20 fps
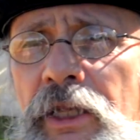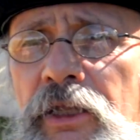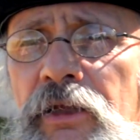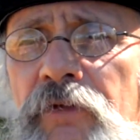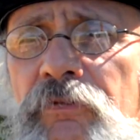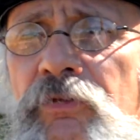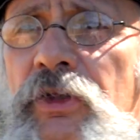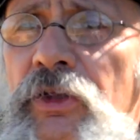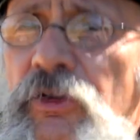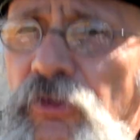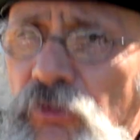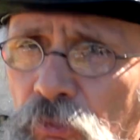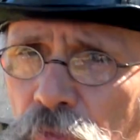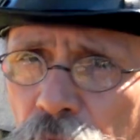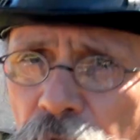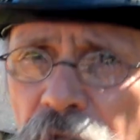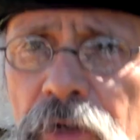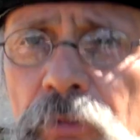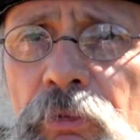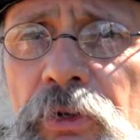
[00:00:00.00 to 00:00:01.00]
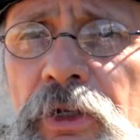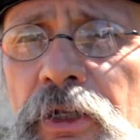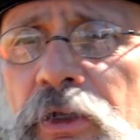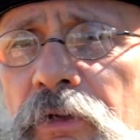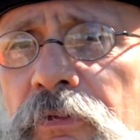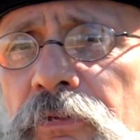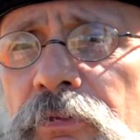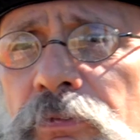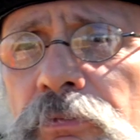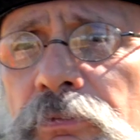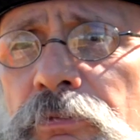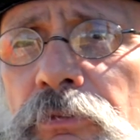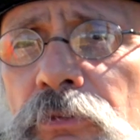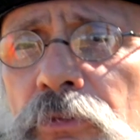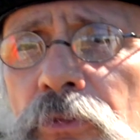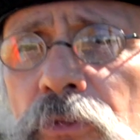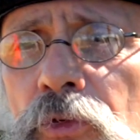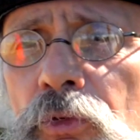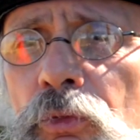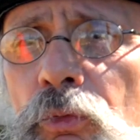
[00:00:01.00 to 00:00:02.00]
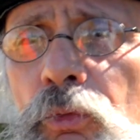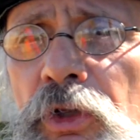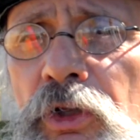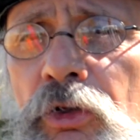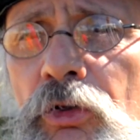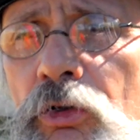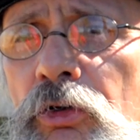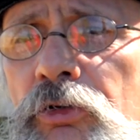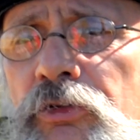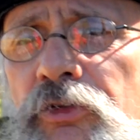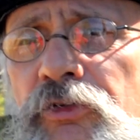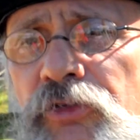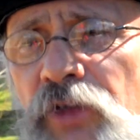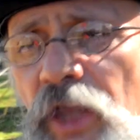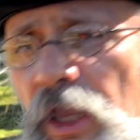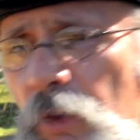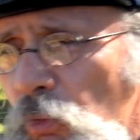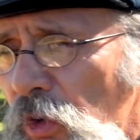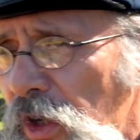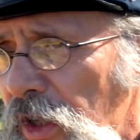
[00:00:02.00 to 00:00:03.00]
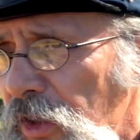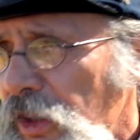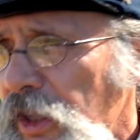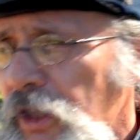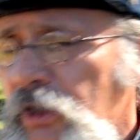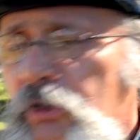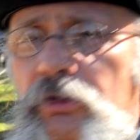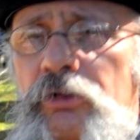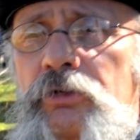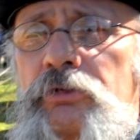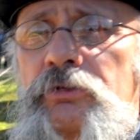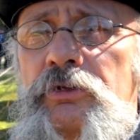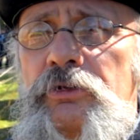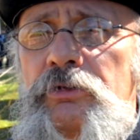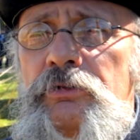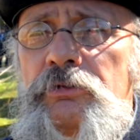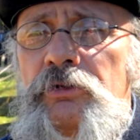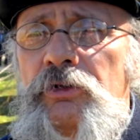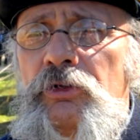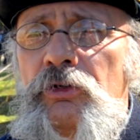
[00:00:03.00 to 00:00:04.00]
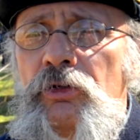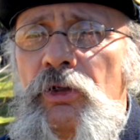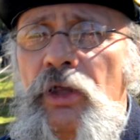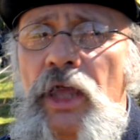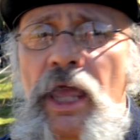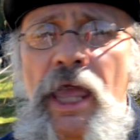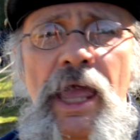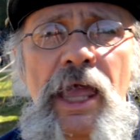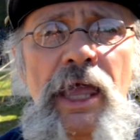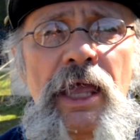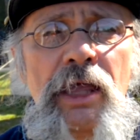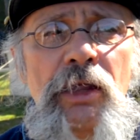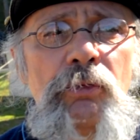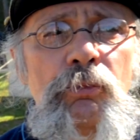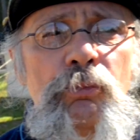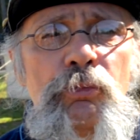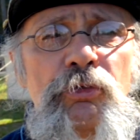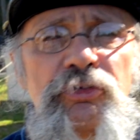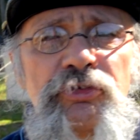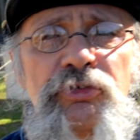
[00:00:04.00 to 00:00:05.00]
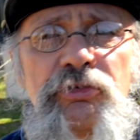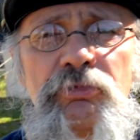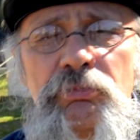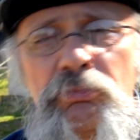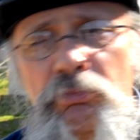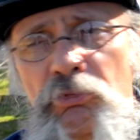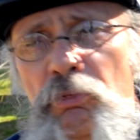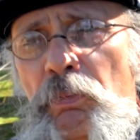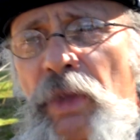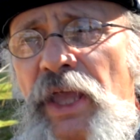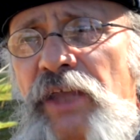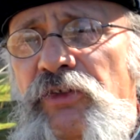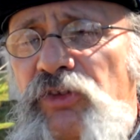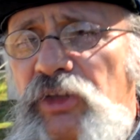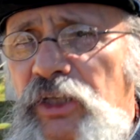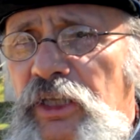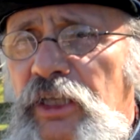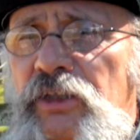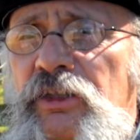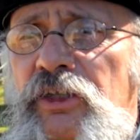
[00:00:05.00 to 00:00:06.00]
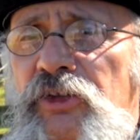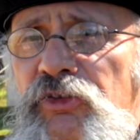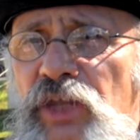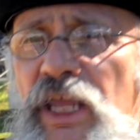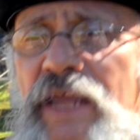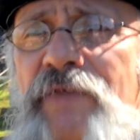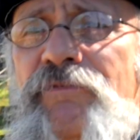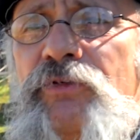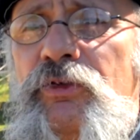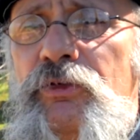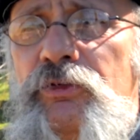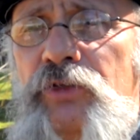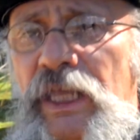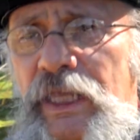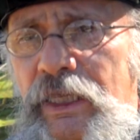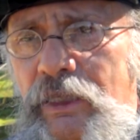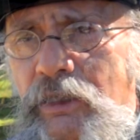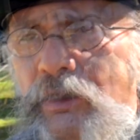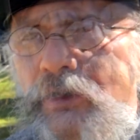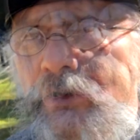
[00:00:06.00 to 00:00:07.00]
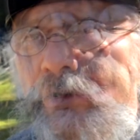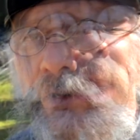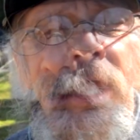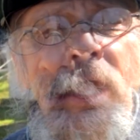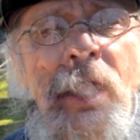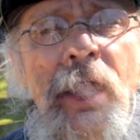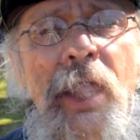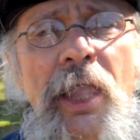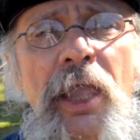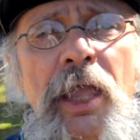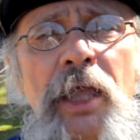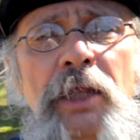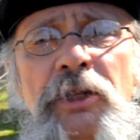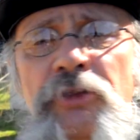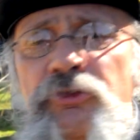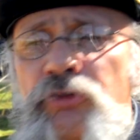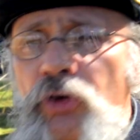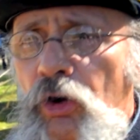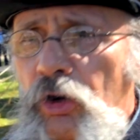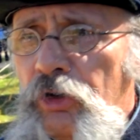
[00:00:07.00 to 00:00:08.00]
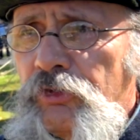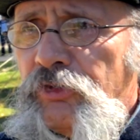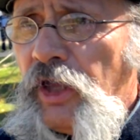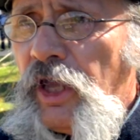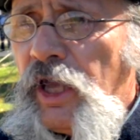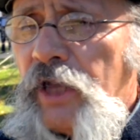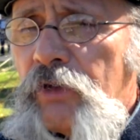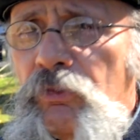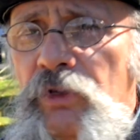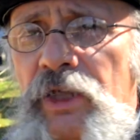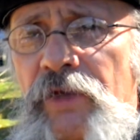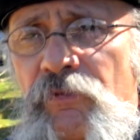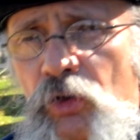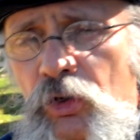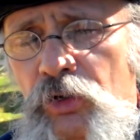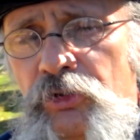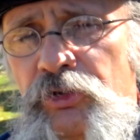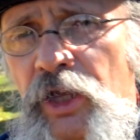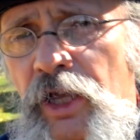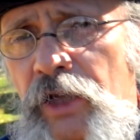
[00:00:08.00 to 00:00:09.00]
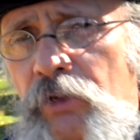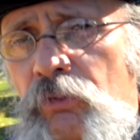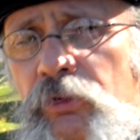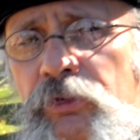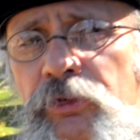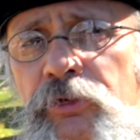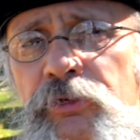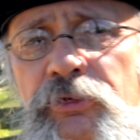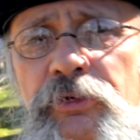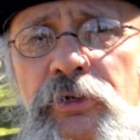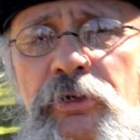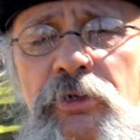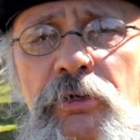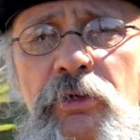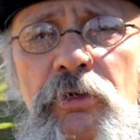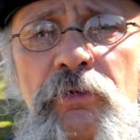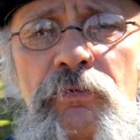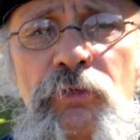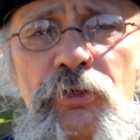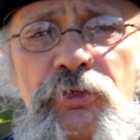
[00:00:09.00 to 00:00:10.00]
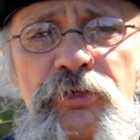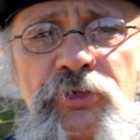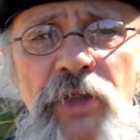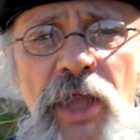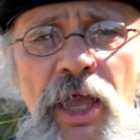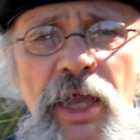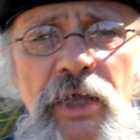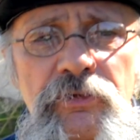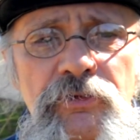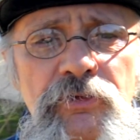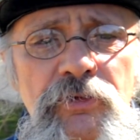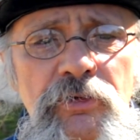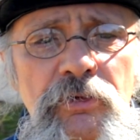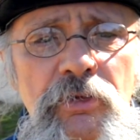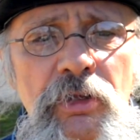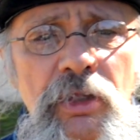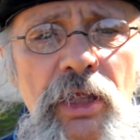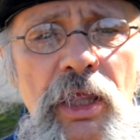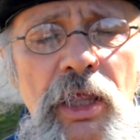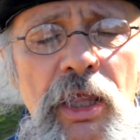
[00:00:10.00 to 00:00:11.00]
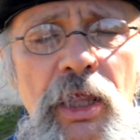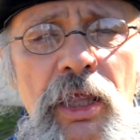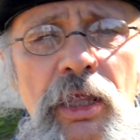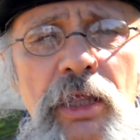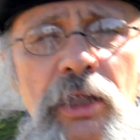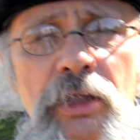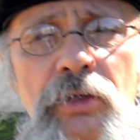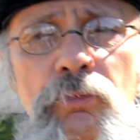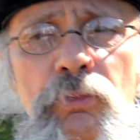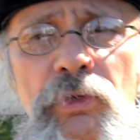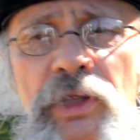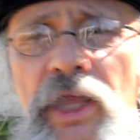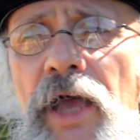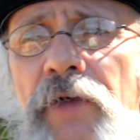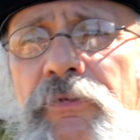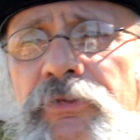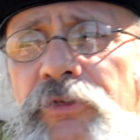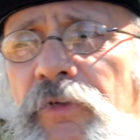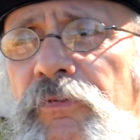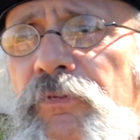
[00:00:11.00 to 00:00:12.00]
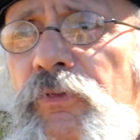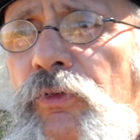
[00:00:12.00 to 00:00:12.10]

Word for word: live is the way we live. We cook the same way they cook. And we're basically eating the same food they eat. And it's hardtack. We have hardtack with us for snacks. And we have some